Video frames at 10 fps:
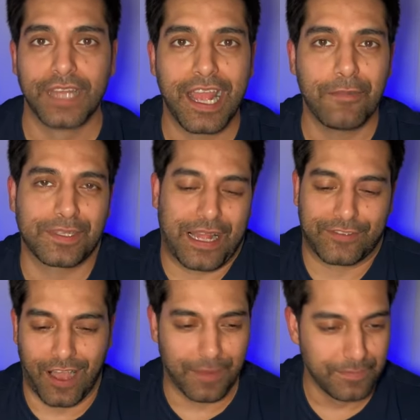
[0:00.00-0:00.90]
It was about
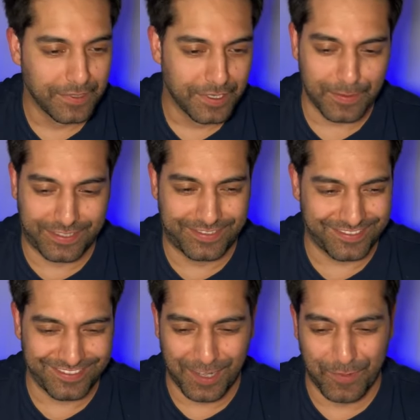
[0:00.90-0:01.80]
time.
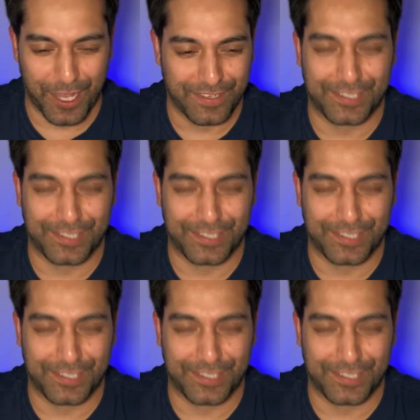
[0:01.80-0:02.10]
I'm not even